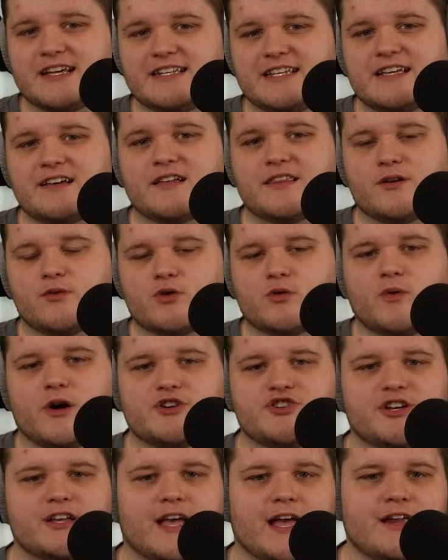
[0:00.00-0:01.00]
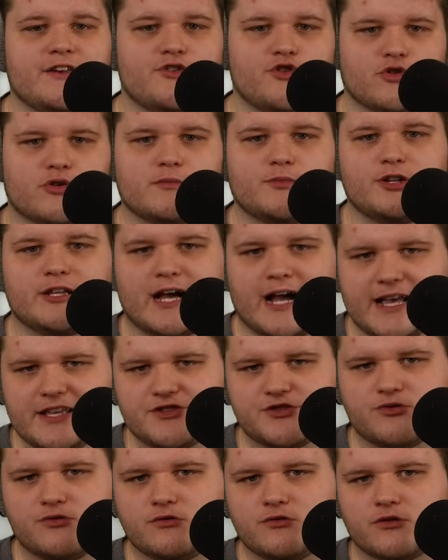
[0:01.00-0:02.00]
idea that we're watching a normal high
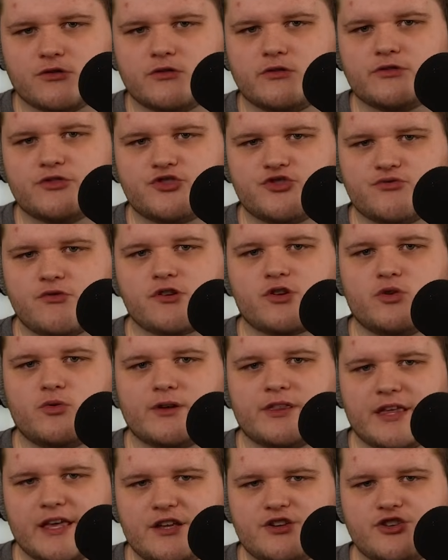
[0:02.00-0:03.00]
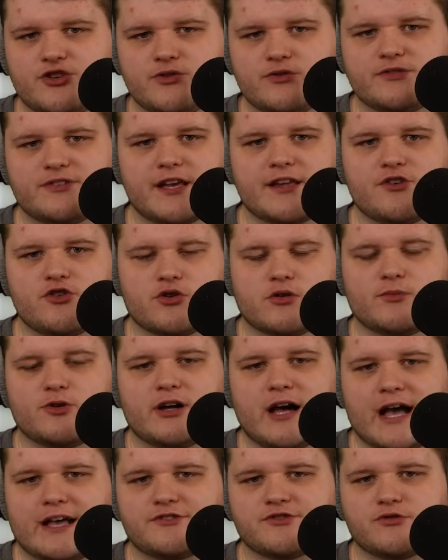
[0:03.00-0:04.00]
school girl struggle with issues a normal
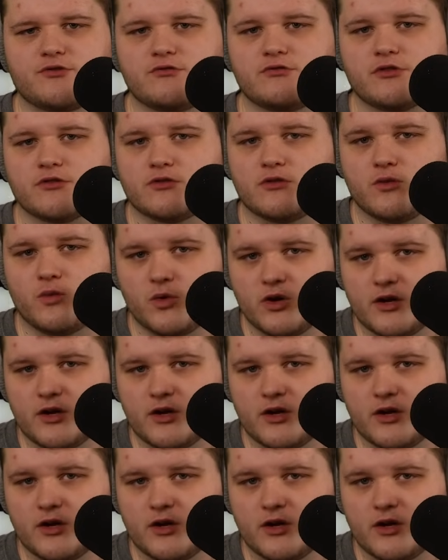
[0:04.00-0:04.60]
high school girl